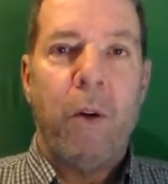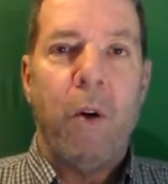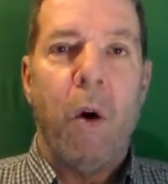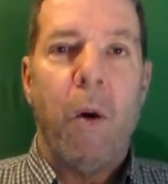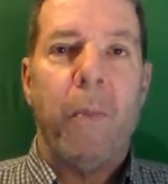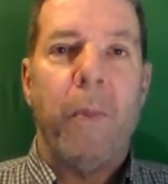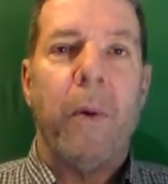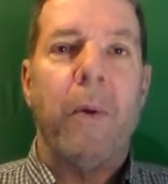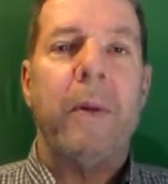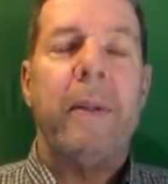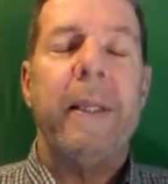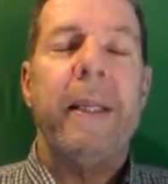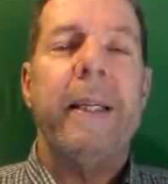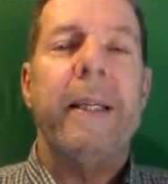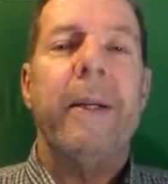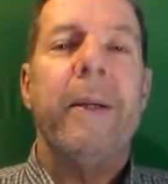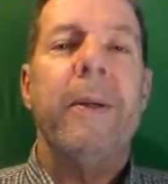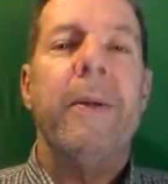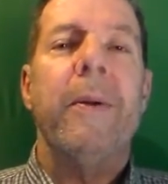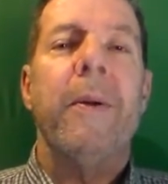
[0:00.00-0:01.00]
Corporal
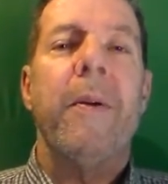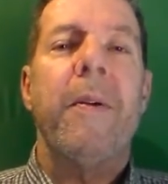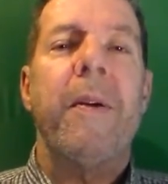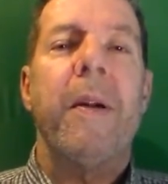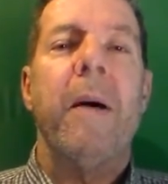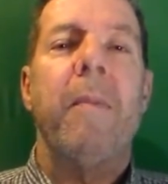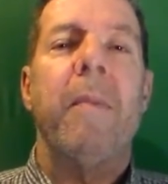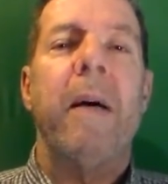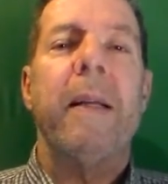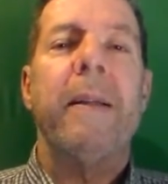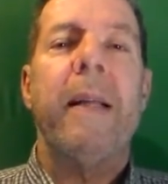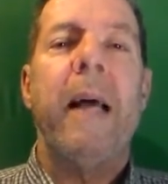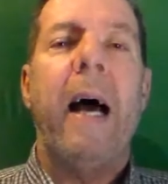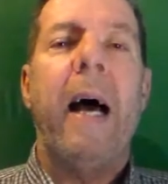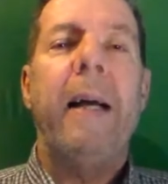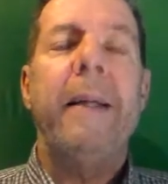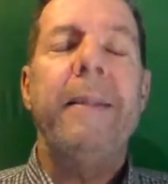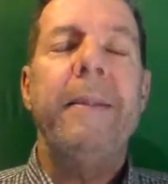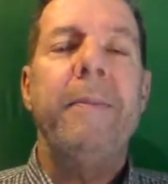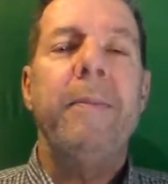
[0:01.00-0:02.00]
Klinger or something like
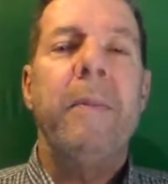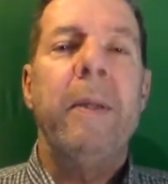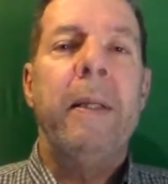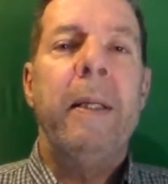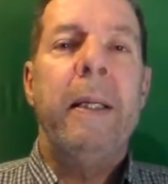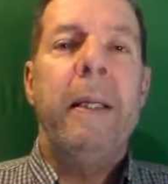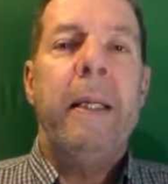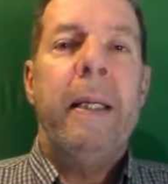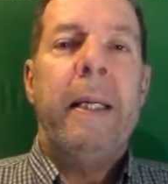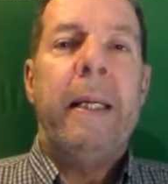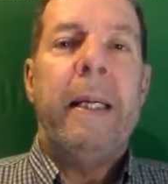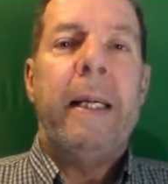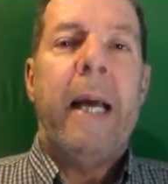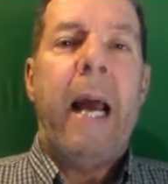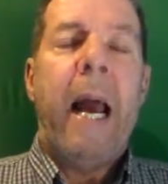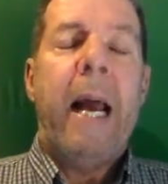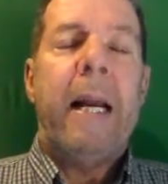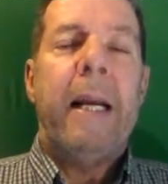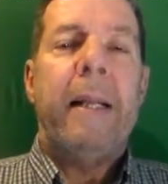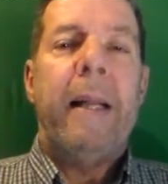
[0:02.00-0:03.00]
that. He
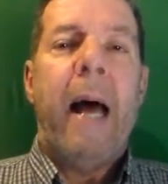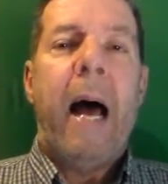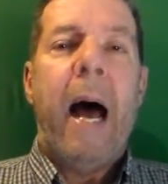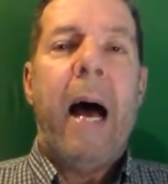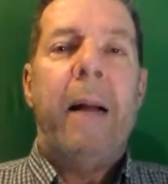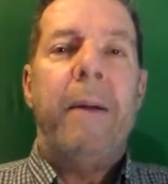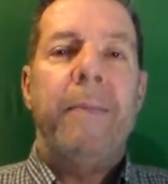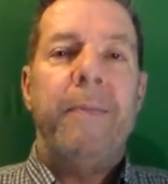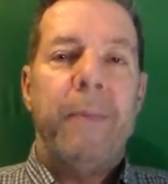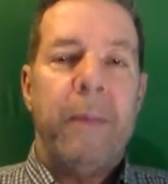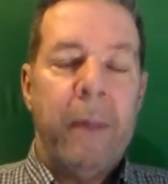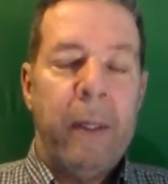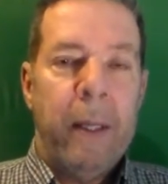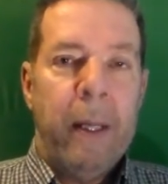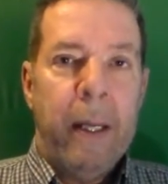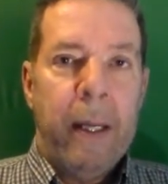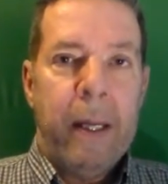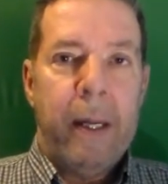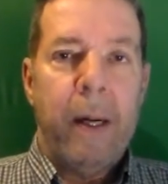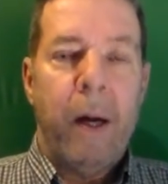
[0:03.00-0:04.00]
hated that.
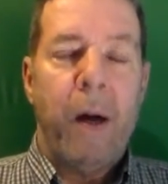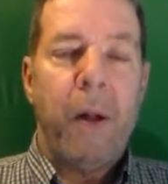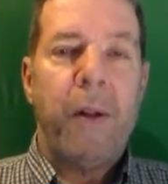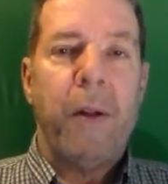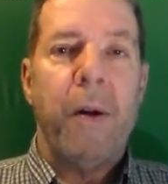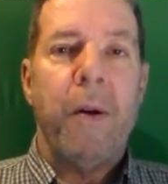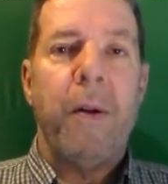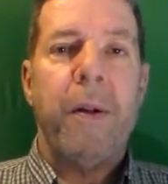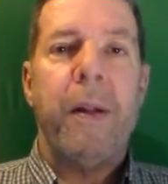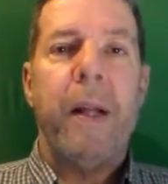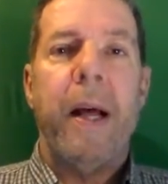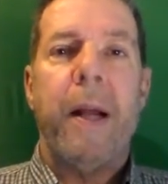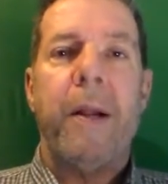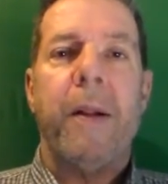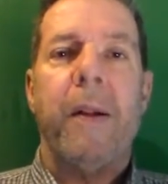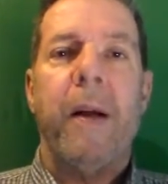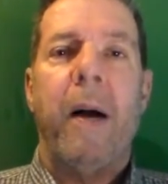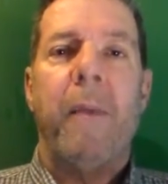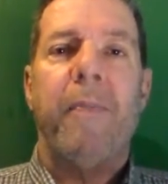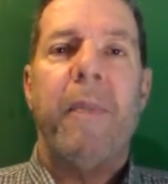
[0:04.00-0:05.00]
He also said
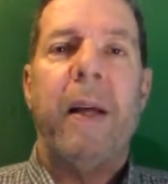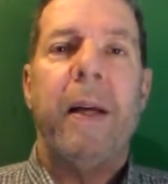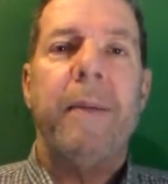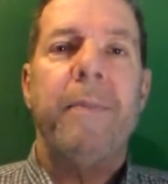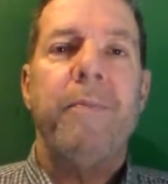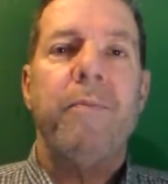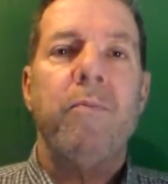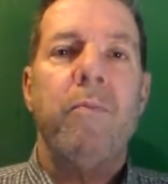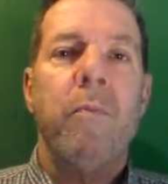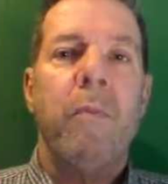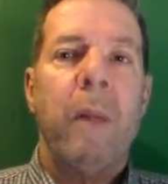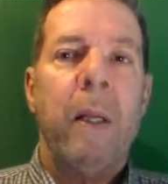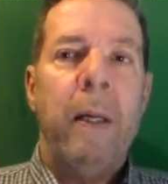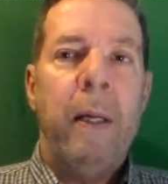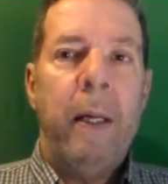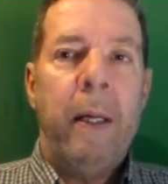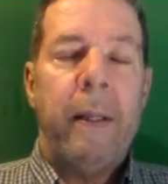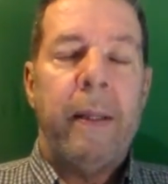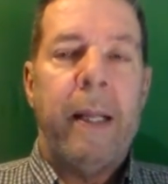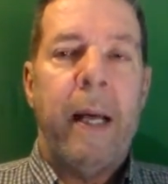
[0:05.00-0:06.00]
something
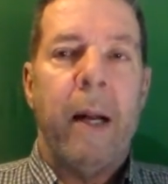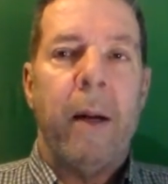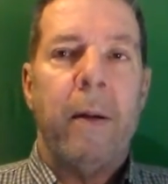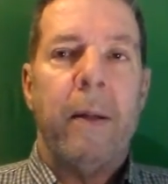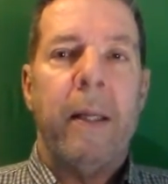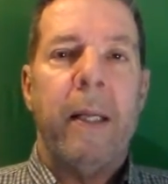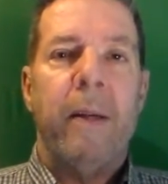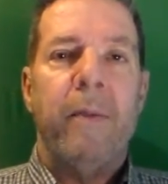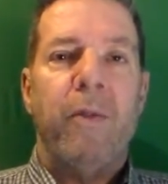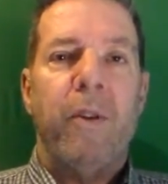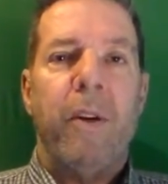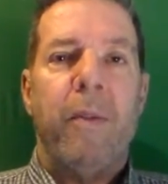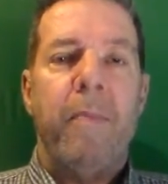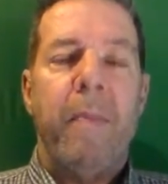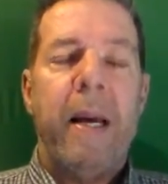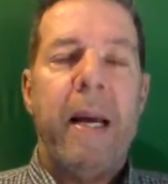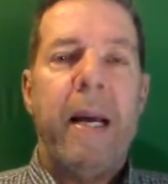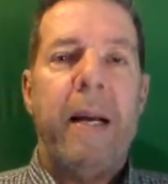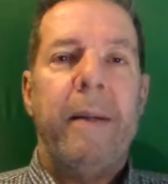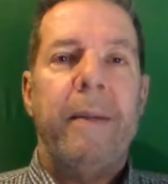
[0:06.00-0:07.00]
that'll live with
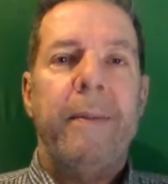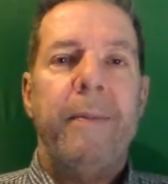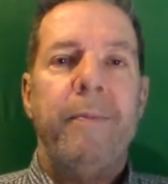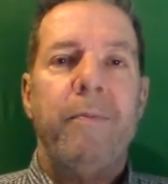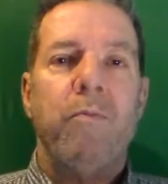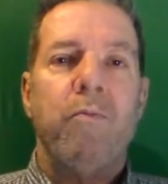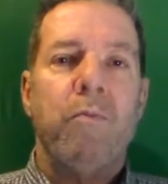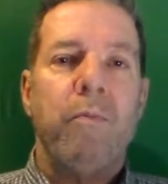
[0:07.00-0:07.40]
me